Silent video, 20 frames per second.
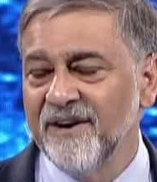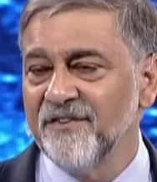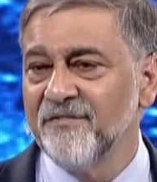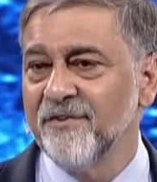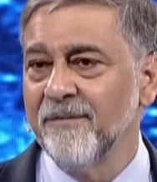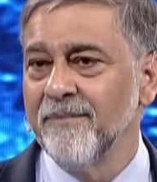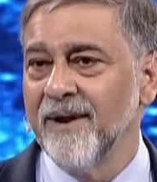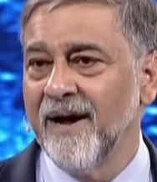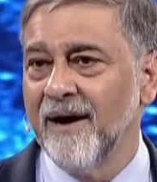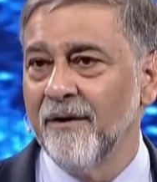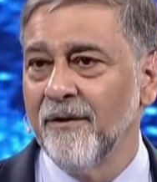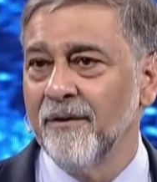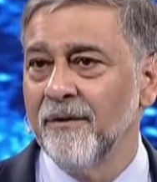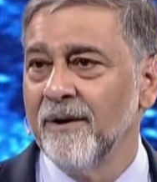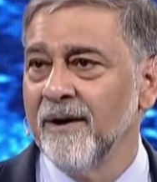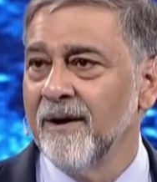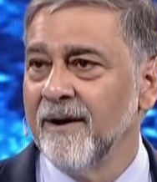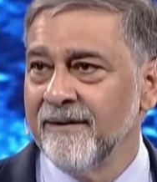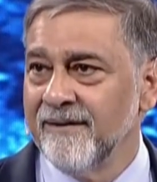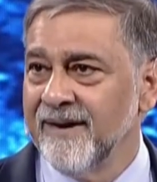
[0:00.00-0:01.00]
years from now,
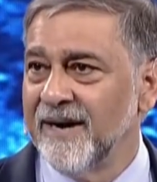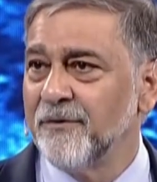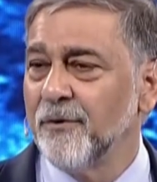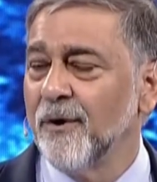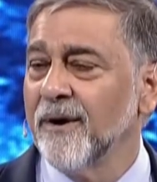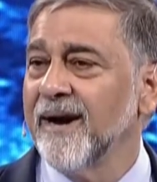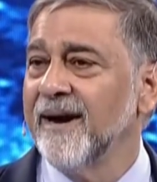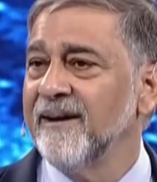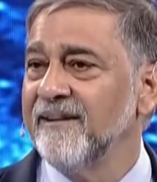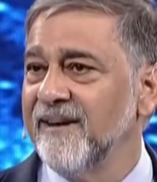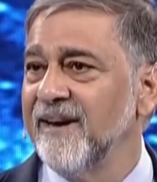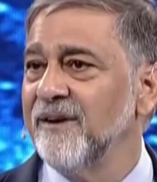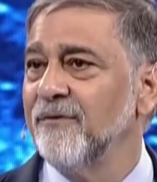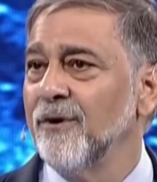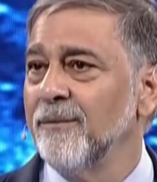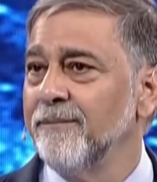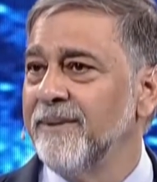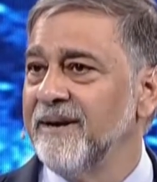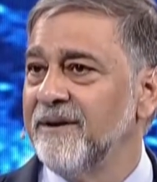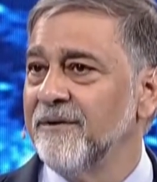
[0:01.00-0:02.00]
Network 18
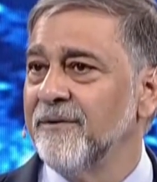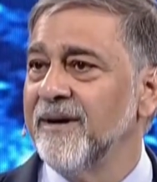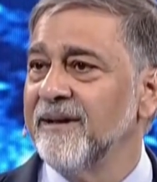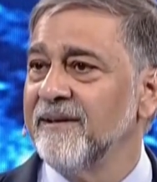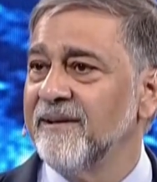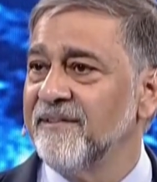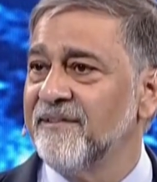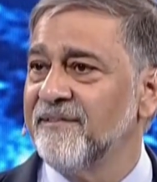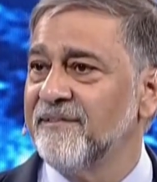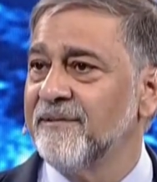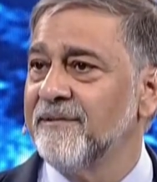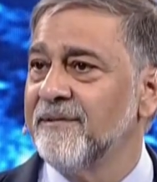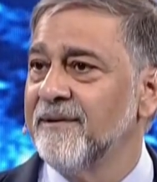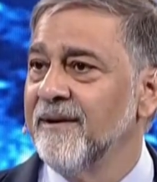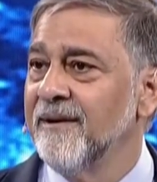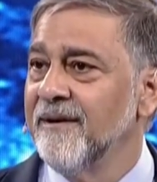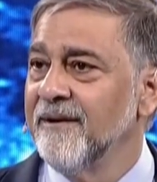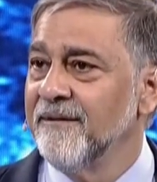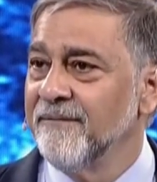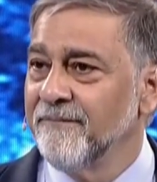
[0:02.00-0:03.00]
will be doing this
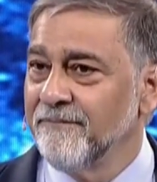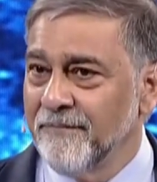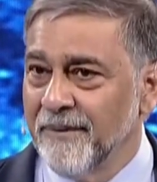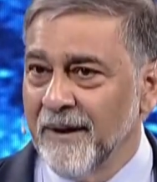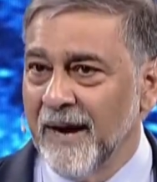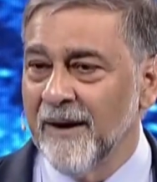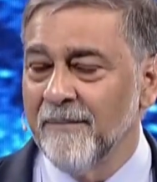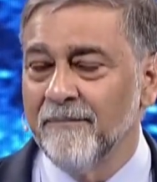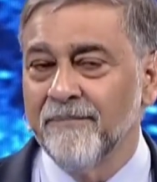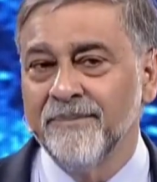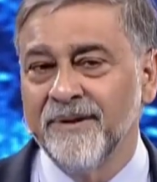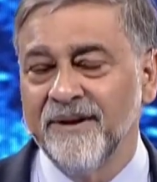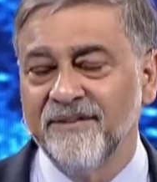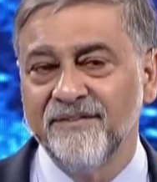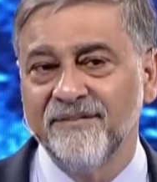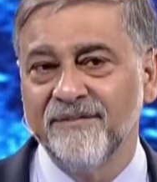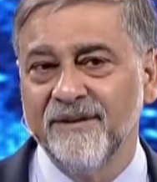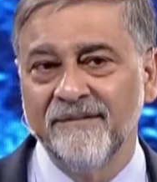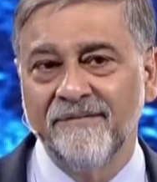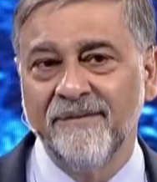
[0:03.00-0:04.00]

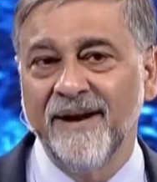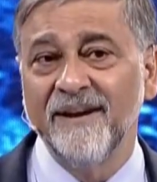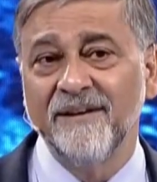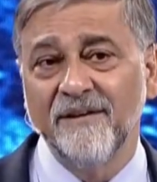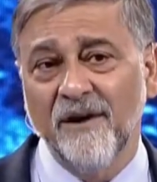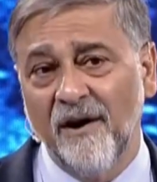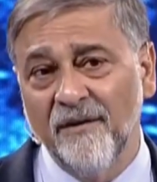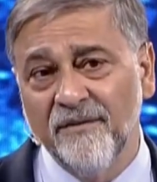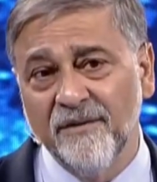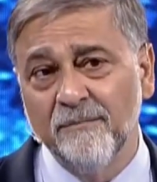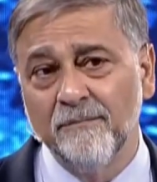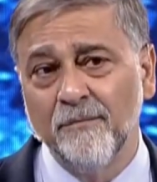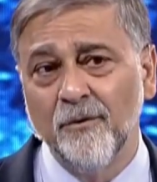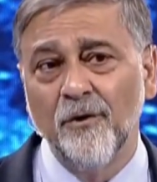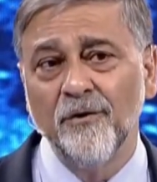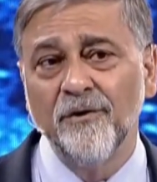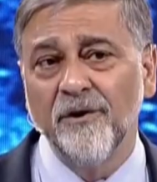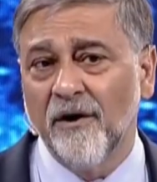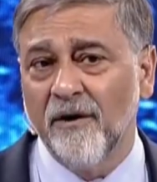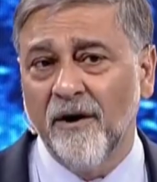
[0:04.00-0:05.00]
event on the
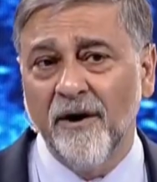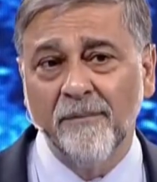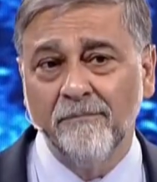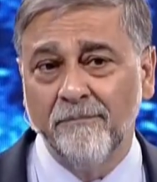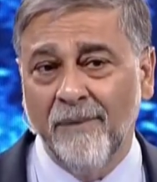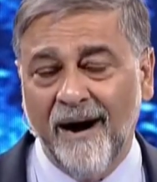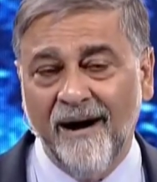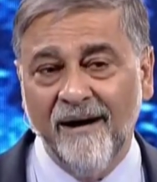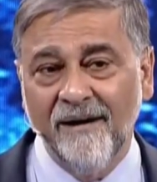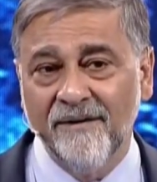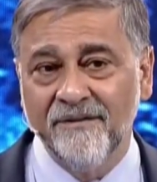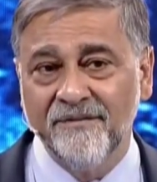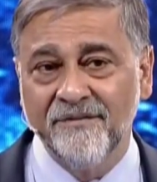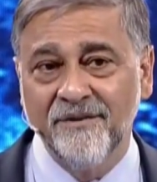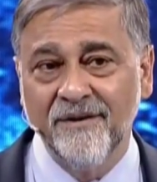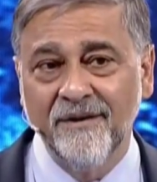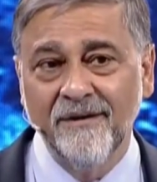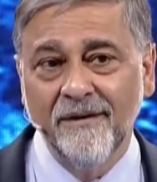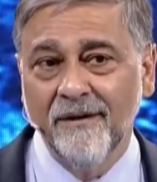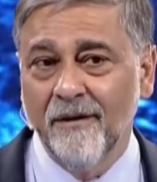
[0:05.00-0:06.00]
moon or on
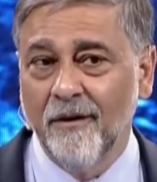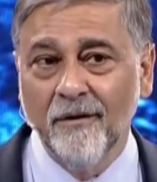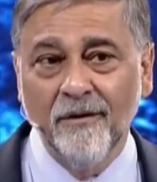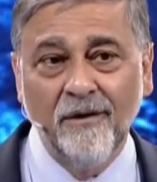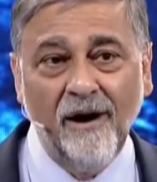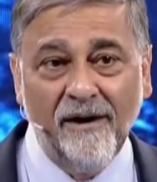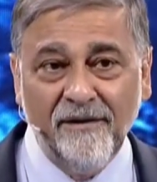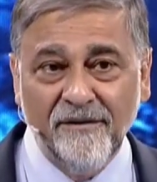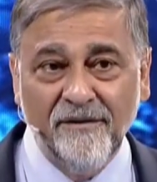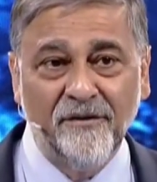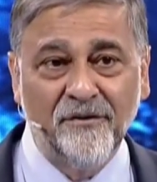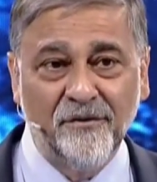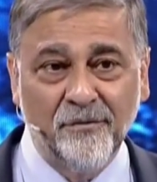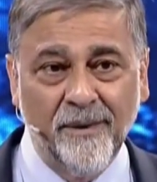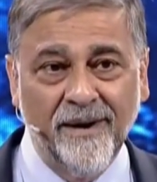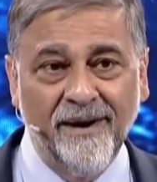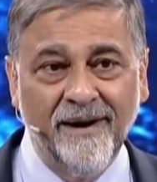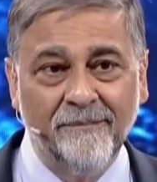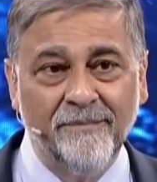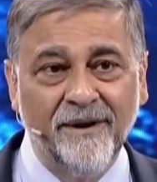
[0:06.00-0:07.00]
Mars or God knows
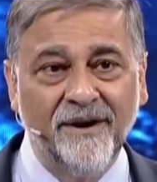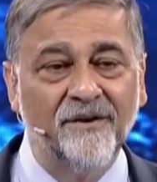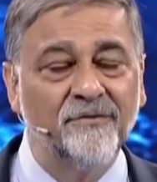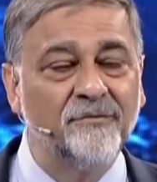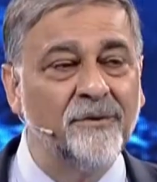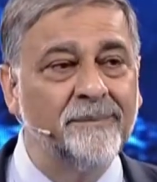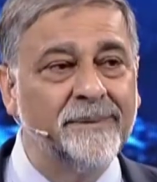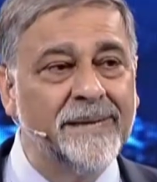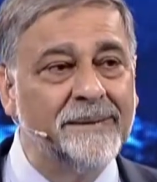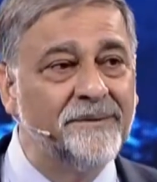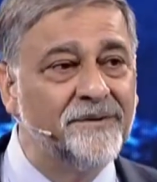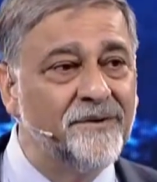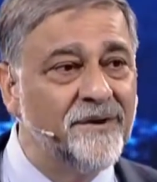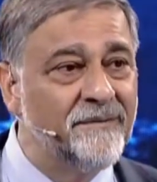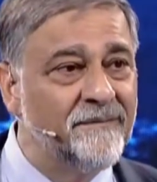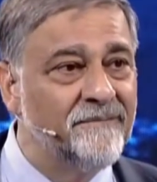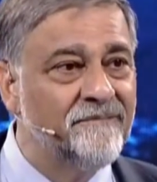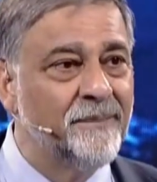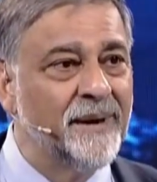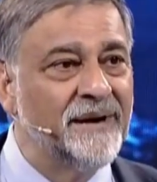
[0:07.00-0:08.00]
where, because we'll be able to
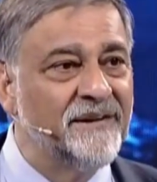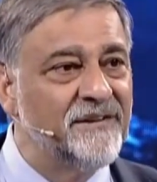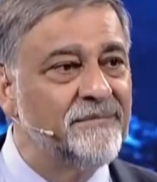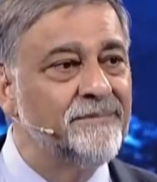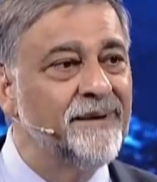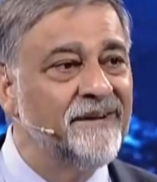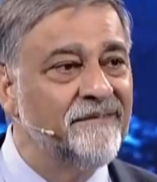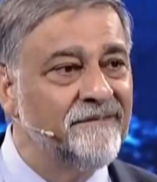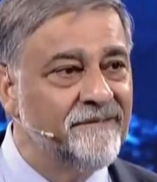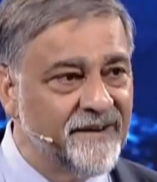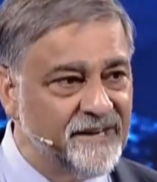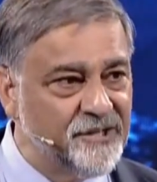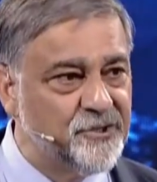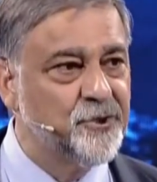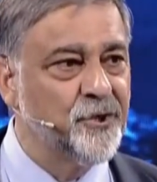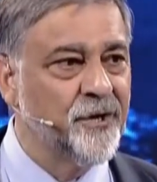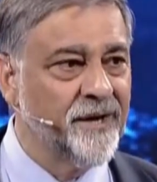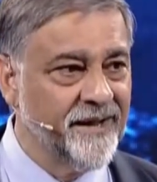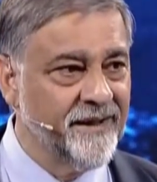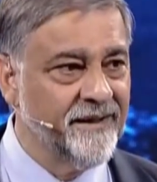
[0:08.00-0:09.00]
participate
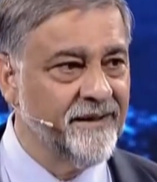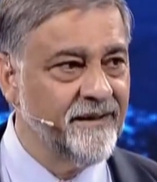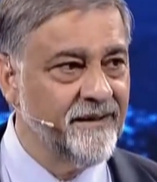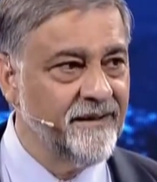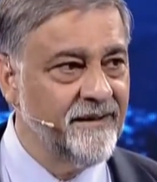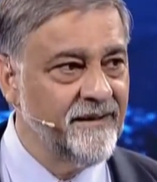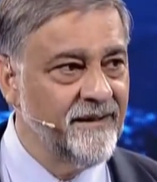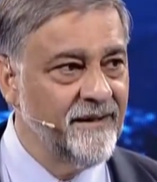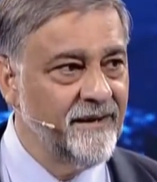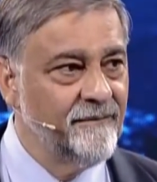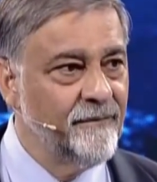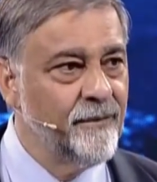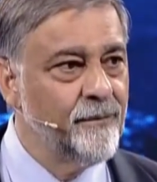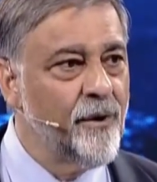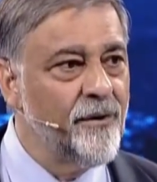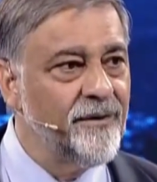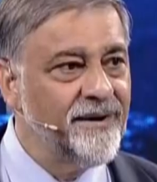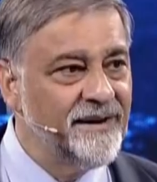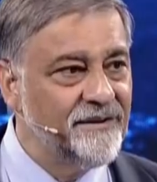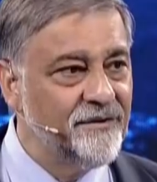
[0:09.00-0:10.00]
virtually. We
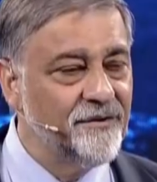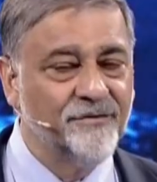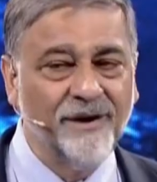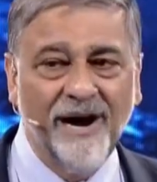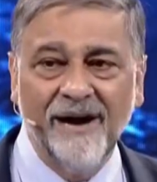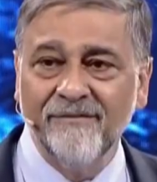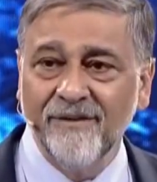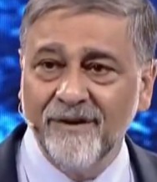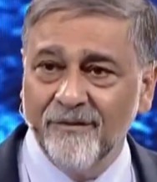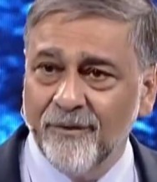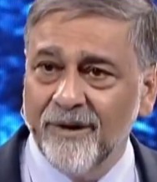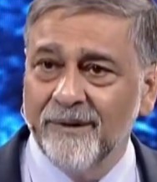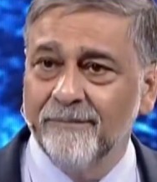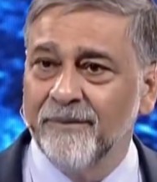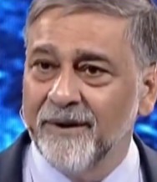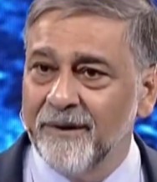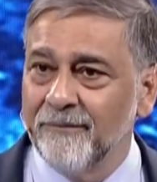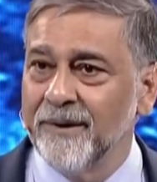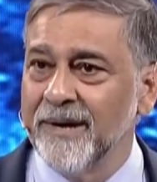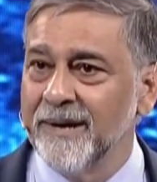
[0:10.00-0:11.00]
won't need to travel. We'll
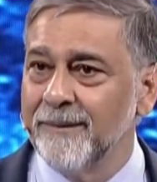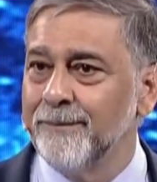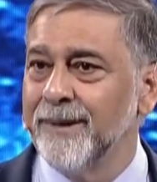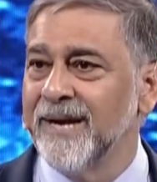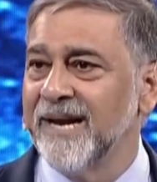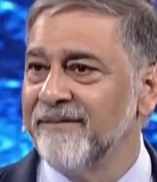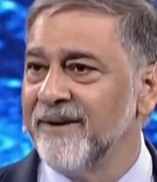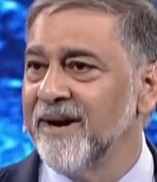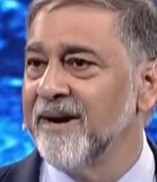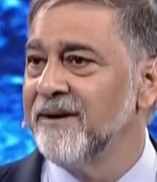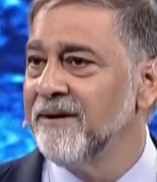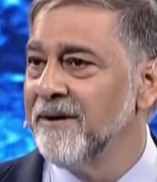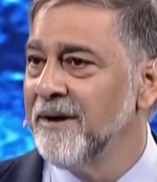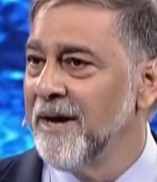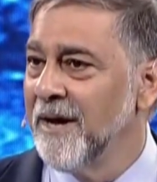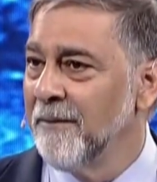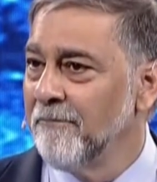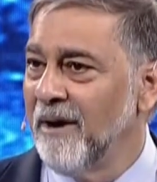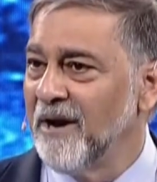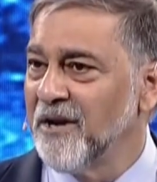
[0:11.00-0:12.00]
be living in
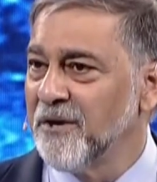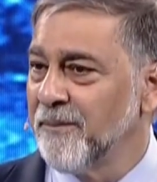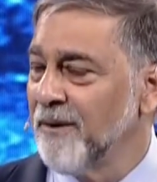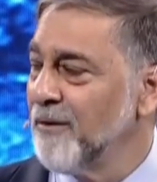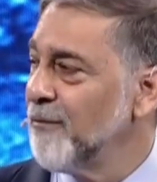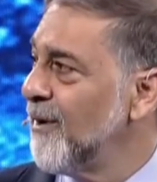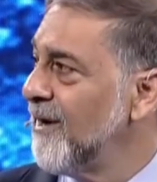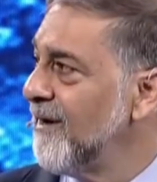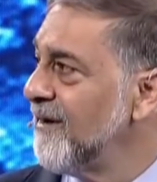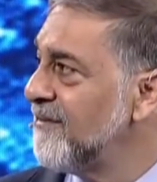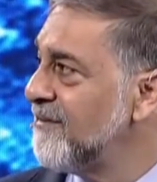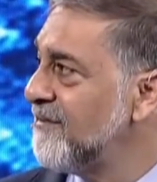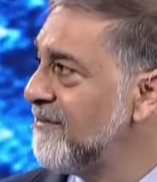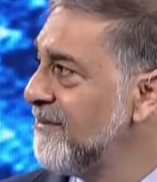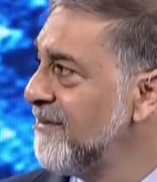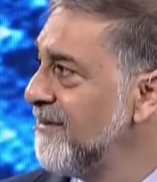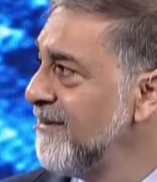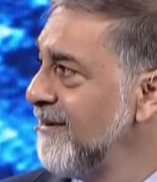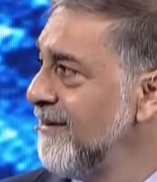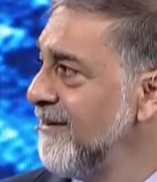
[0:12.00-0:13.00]
multiple worlds.